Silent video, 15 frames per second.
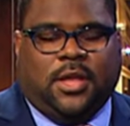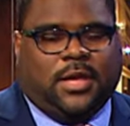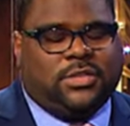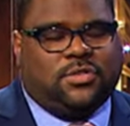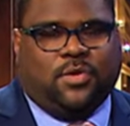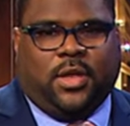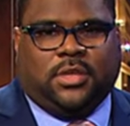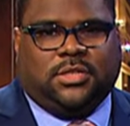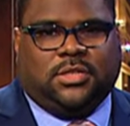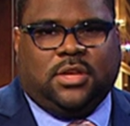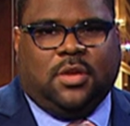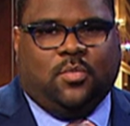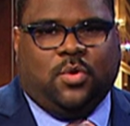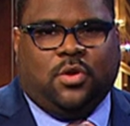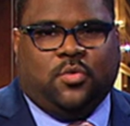National
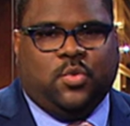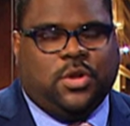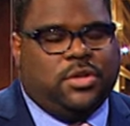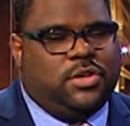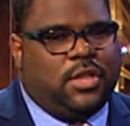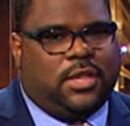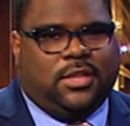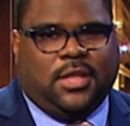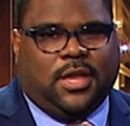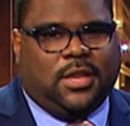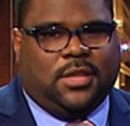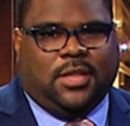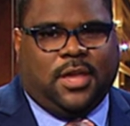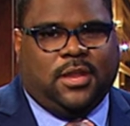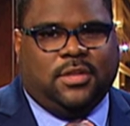Action Network, we're
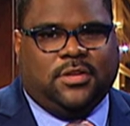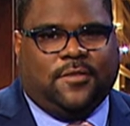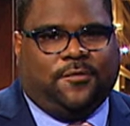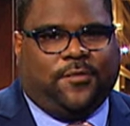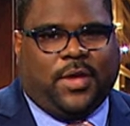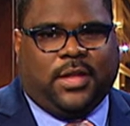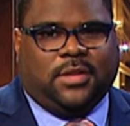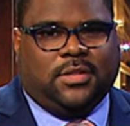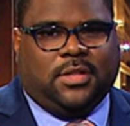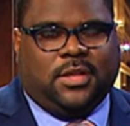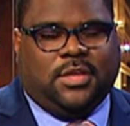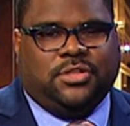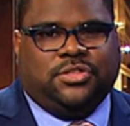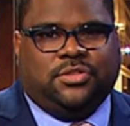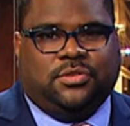dedicated to fighting
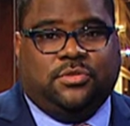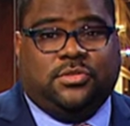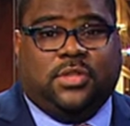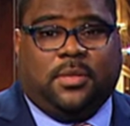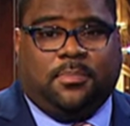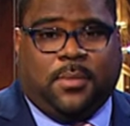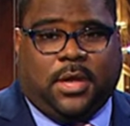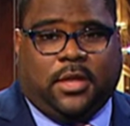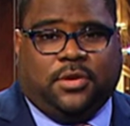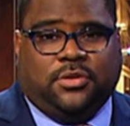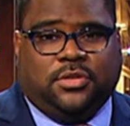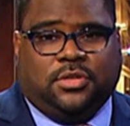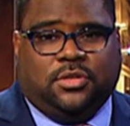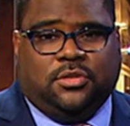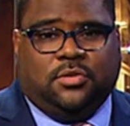the issues that
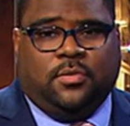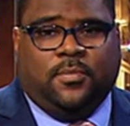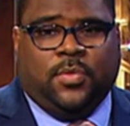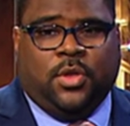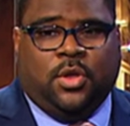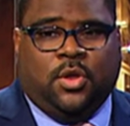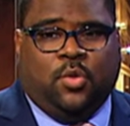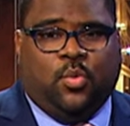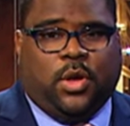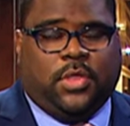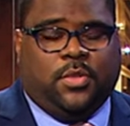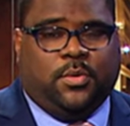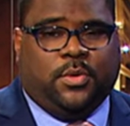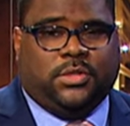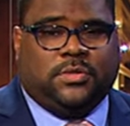matter to you,
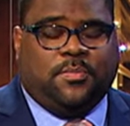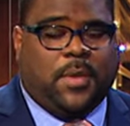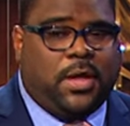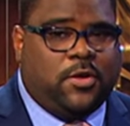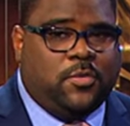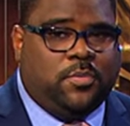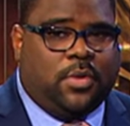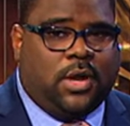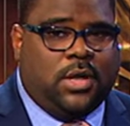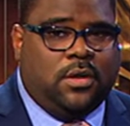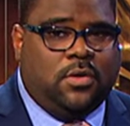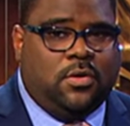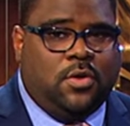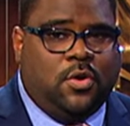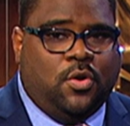whether it's Michael
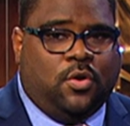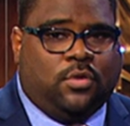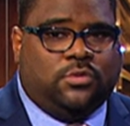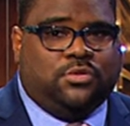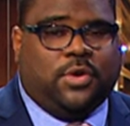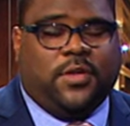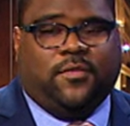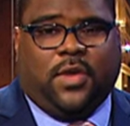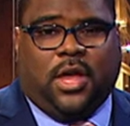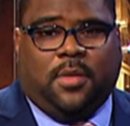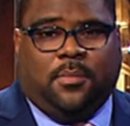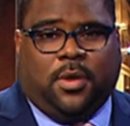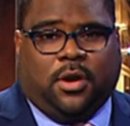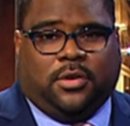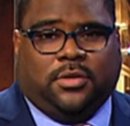Brown or
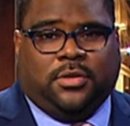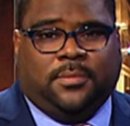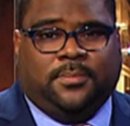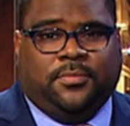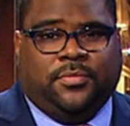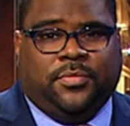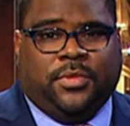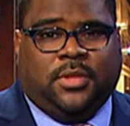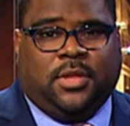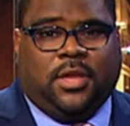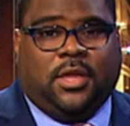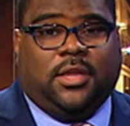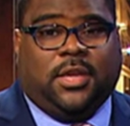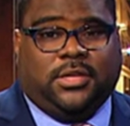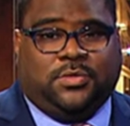Trayvon Martin.
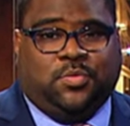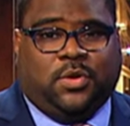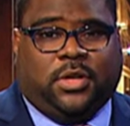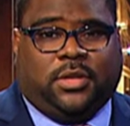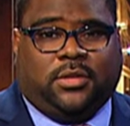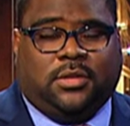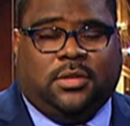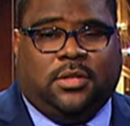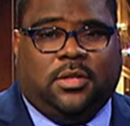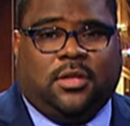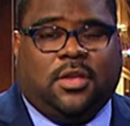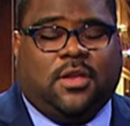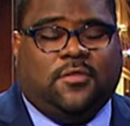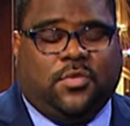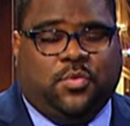And guess what?
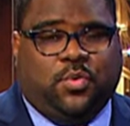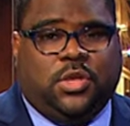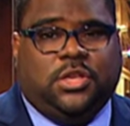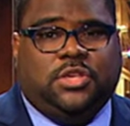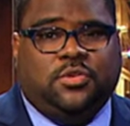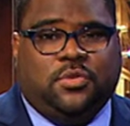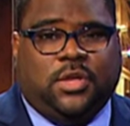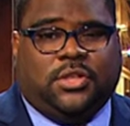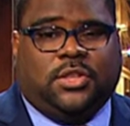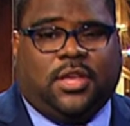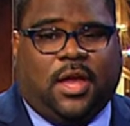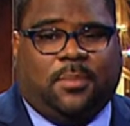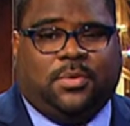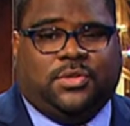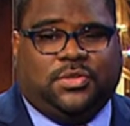Every week you get
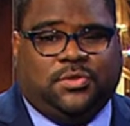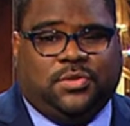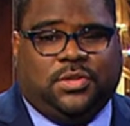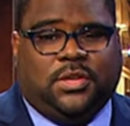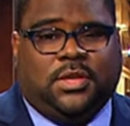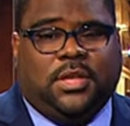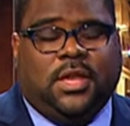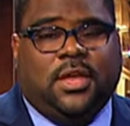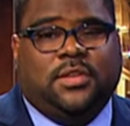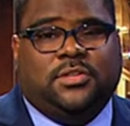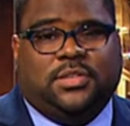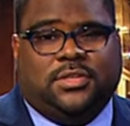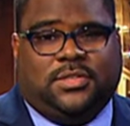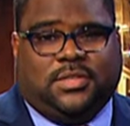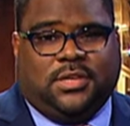the opportunity
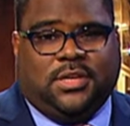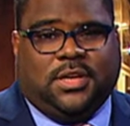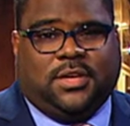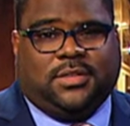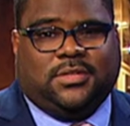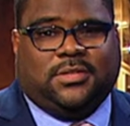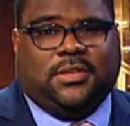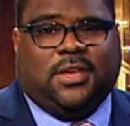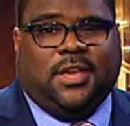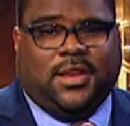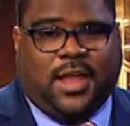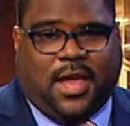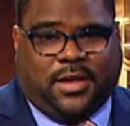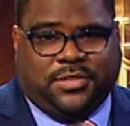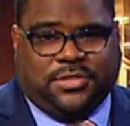to see us
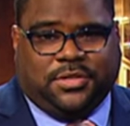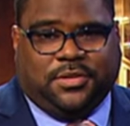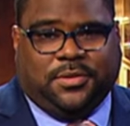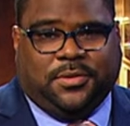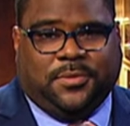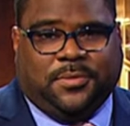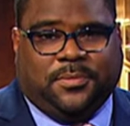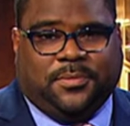in action.